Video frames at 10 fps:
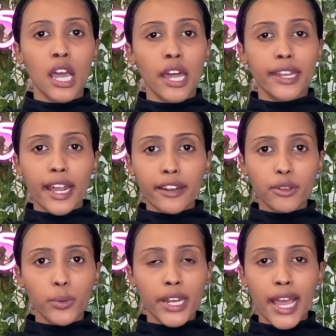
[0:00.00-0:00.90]
not
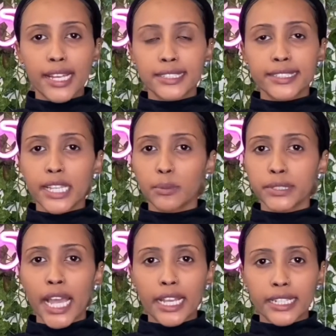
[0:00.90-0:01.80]
everyone has the same
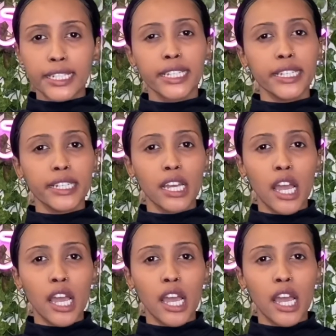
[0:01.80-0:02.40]
technique